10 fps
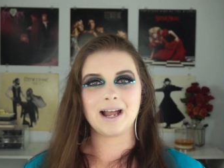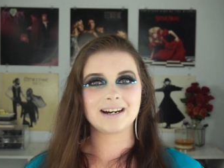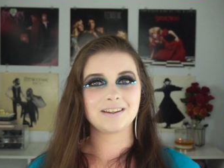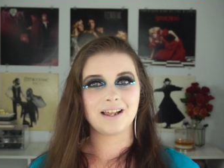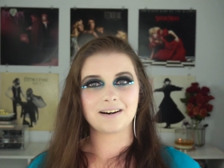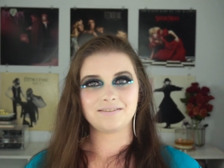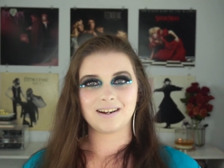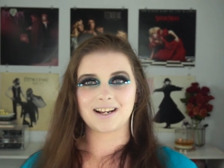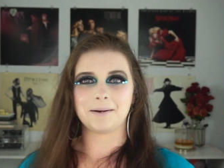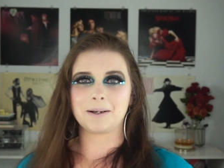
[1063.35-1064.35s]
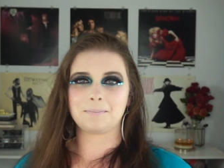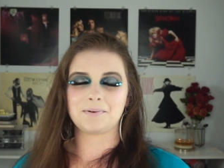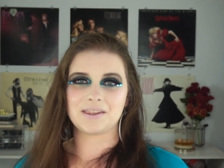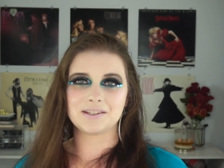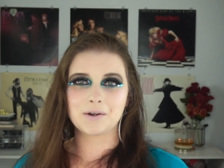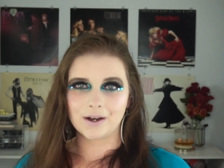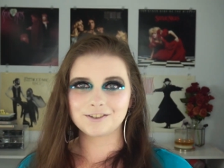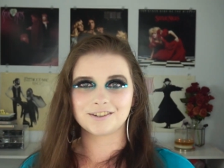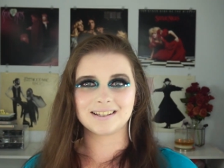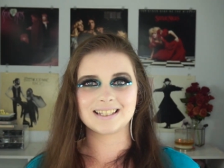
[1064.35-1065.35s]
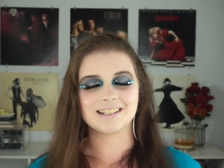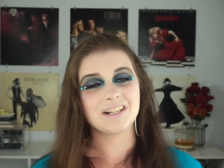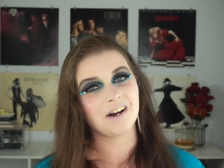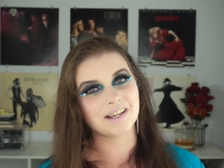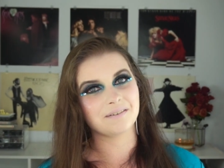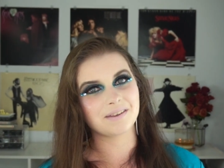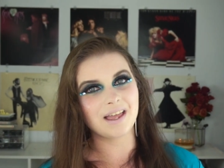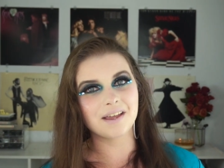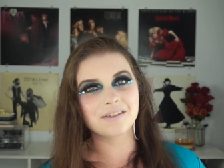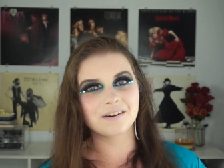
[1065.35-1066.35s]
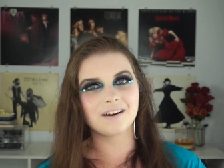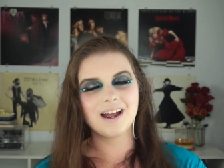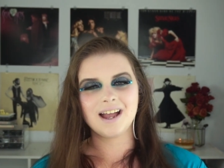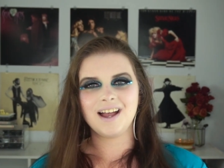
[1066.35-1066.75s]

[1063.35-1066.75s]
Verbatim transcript: I had a lot of fun coming up with these questions and talking with Heather